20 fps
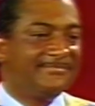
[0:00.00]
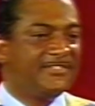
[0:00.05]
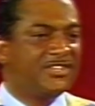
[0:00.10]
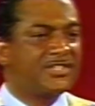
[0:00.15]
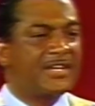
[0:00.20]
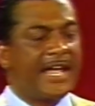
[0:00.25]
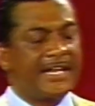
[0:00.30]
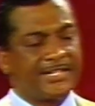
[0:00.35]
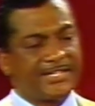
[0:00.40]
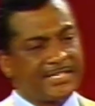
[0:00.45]

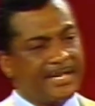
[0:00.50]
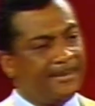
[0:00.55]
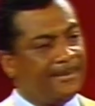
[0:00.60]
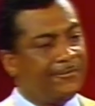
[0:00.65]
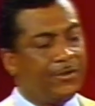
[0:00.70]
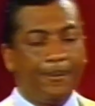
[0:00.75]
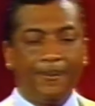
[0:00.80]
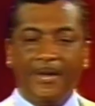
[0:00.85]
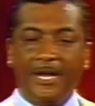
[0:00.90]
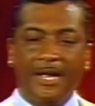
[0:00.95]
It's like some
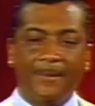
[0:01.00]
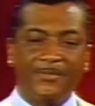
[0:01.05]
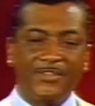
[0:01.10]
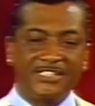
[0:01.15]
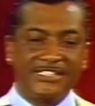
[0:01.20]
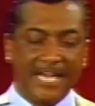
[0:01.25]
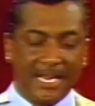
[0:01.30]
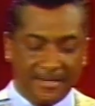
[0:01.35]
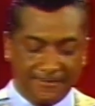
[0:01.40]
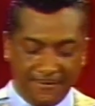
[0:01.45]
of you pick up the
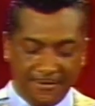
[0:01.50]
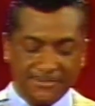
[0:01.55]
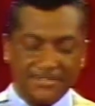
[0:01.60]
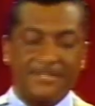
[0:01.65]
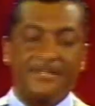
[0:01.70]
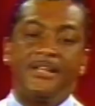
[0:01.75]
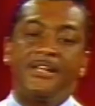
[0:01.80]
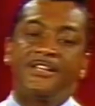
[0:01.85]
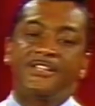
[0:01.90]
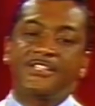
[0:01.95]
telephone
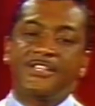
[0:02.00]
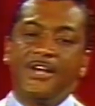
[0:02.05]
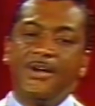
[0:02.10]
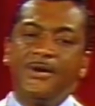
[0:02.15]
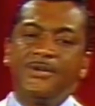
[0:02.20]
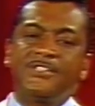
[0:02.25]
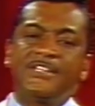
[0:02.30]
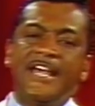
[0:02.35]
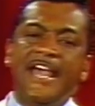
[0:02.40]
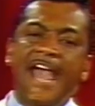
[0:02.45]
and say,
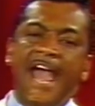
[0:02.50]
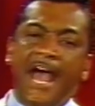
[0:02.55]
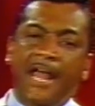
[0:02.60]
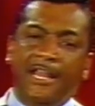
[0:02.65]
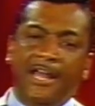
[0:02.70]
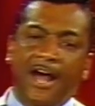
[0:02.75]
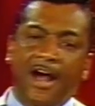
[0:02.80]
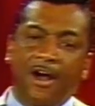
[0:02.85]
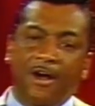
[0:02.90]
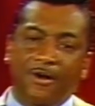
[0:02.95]
Susie,
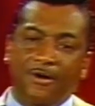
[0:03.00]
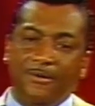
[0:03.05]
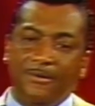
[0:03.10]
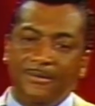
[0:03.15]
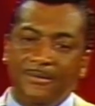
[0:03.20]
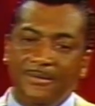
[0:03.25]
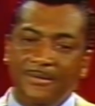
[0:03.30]
hello.